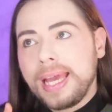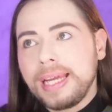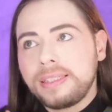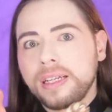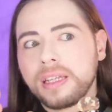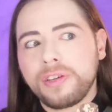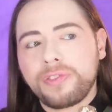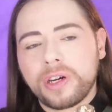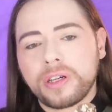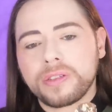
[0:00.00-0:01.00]
It
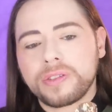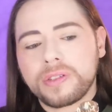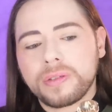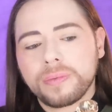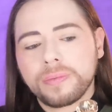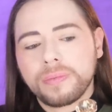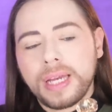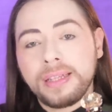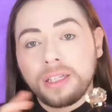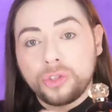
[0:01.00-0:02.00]
delivers
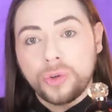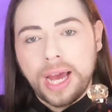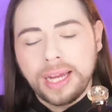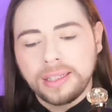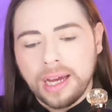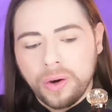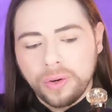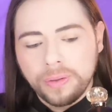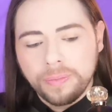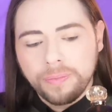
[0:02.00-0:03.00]
in the dry
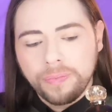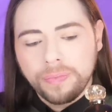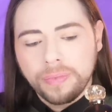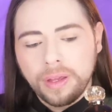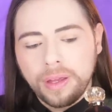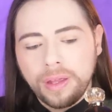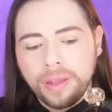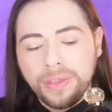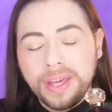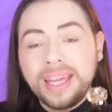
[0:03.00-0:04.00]
down
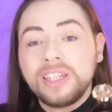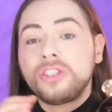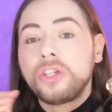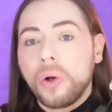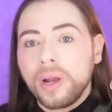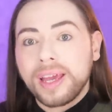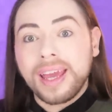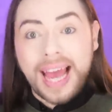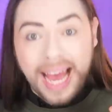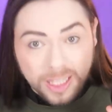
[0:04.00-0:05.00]
the
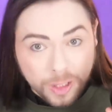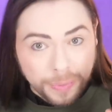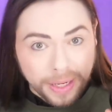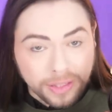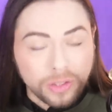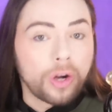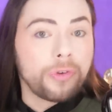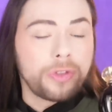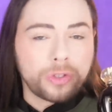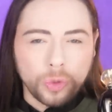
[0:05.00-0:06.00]
indolic aspect
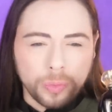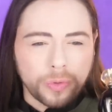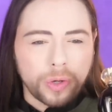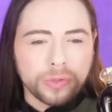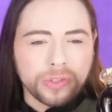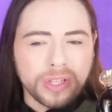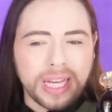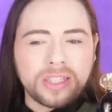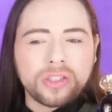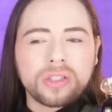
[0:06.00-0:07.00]
of the tuberose.
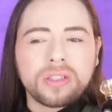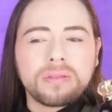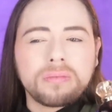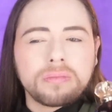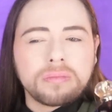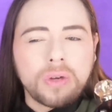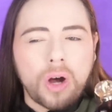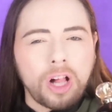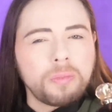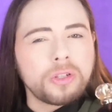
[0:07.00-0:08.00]
It's
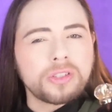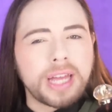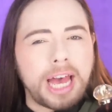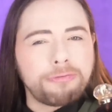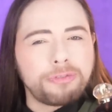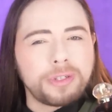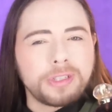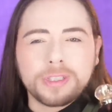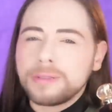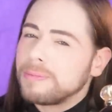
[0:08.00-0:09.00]
almost
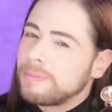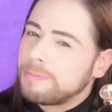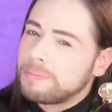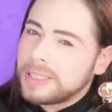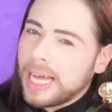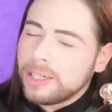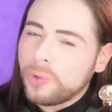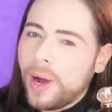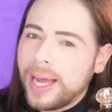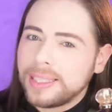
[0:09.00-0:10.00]
camphorous, but not
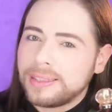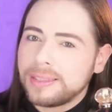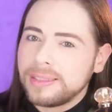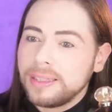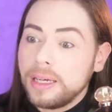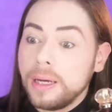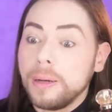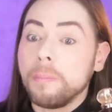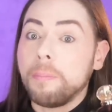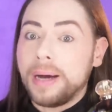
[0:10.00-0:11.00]
quite,
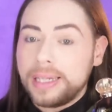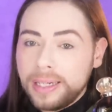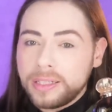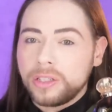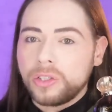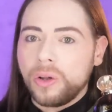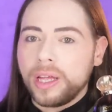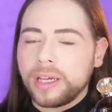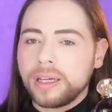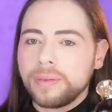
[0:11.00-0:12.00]
but it is
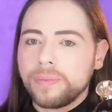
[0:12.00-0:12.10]
indolic.